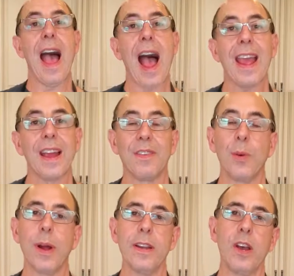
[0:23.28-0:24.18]
Hi
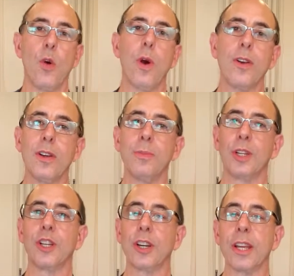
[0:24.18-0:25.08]
everyone, welcome to
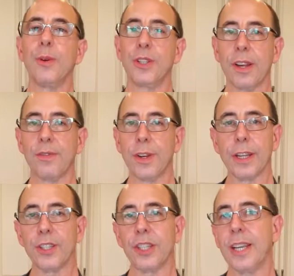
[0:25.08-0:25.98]
Cooking with Chef
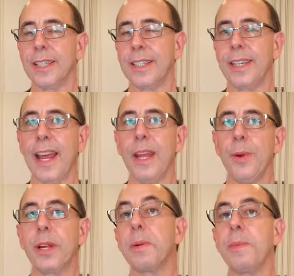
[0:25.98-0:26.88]
Rich. Today we're
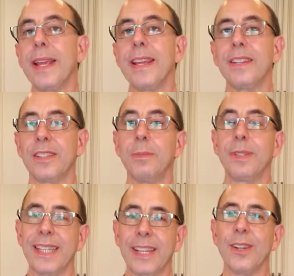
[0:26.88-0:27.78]
going to be making some
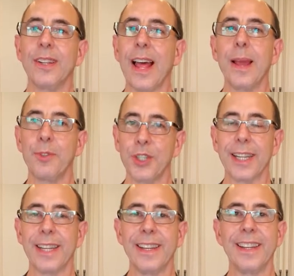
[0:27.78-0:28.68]
tequila lime
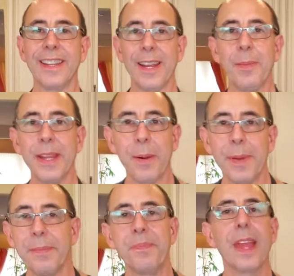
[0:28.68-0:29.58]
chicken. Yummy, yummy.
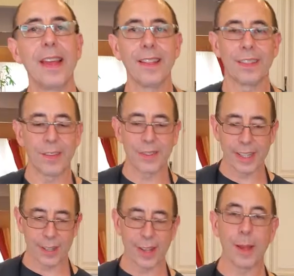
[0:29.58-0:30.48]
Love
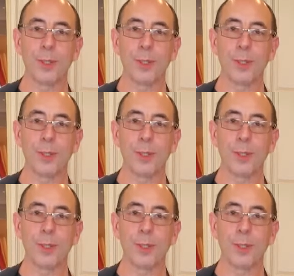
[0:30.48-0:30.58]
tequila lime